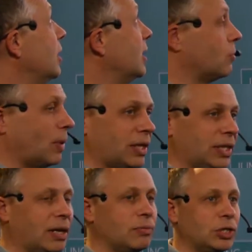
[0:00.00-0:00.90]
in
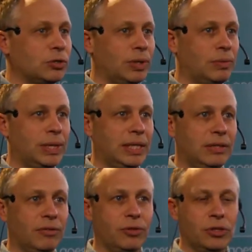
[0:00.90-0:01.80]
Lithuania, which will be
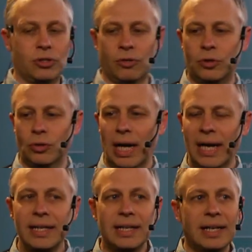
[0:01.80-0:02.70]
in the 1st of
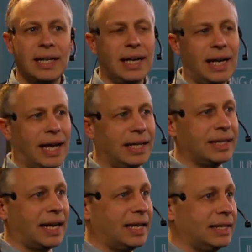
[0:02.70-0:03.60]
July.
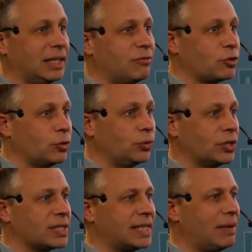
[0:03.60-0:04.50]
And I lived through
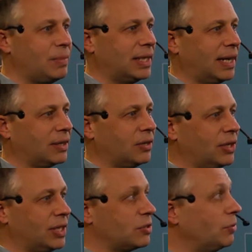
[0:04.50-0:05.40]
the same in
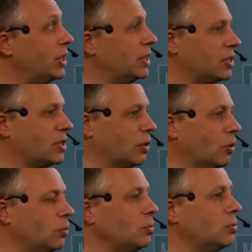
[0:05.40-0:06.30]
Hungary 3 years
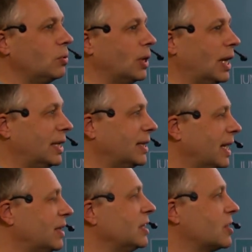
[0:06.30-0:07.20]
ago. And
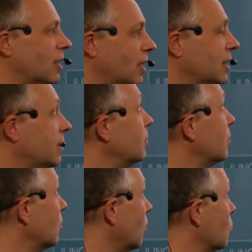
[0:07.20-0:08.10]
then it started
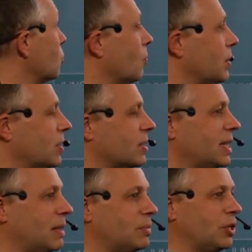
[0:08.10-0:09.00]
also with the
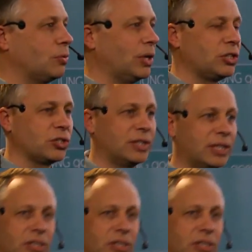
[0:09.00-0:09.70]
same situation that